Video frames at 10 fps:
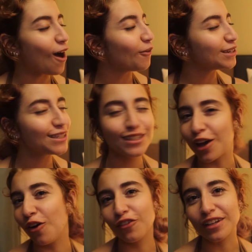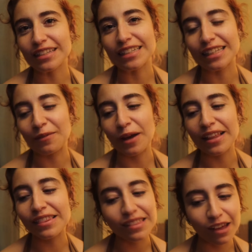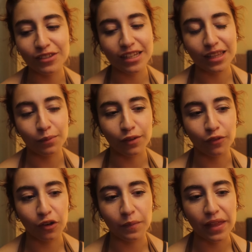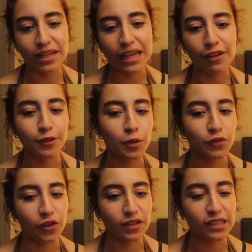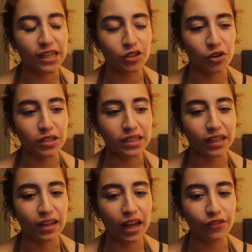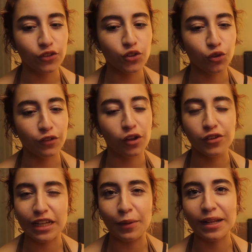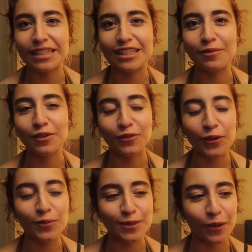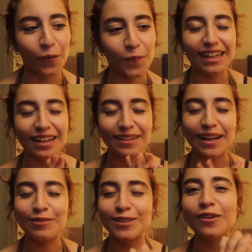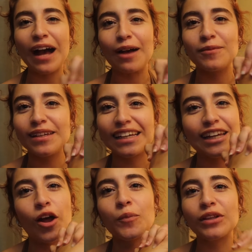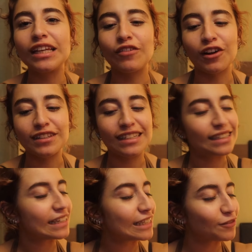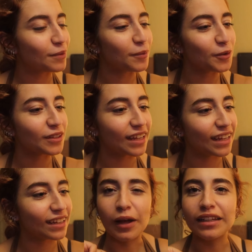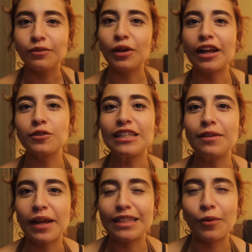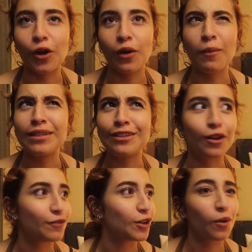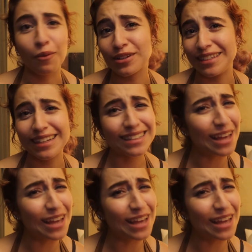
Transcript: always so fun to see them. I love seeing them perform. They just have so much fun on stage and honestly, like, I feel so grateful every time I get to see them perform. So yeah, I'm so happy. I cannot believe I got to see TXT for my birthday. But we gotta go see them again tomorrow and we still don't even know where we're sitting